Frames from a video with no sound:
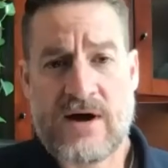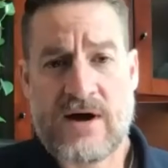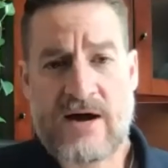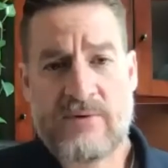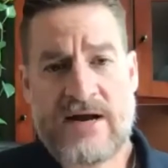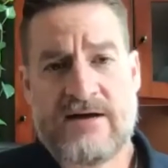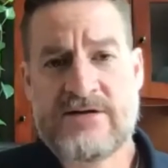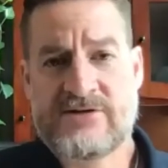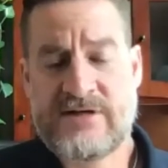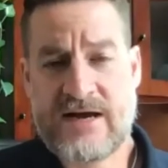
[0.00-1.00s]
went out
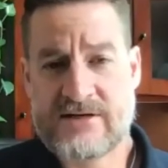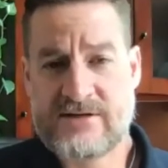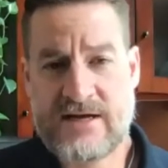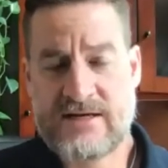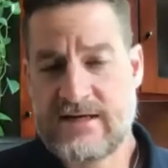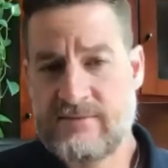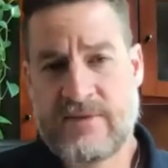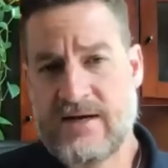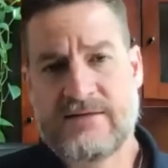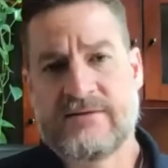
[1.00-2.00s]
yesterday. I actually had to get
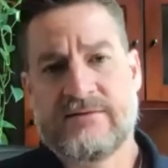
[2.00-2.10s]
my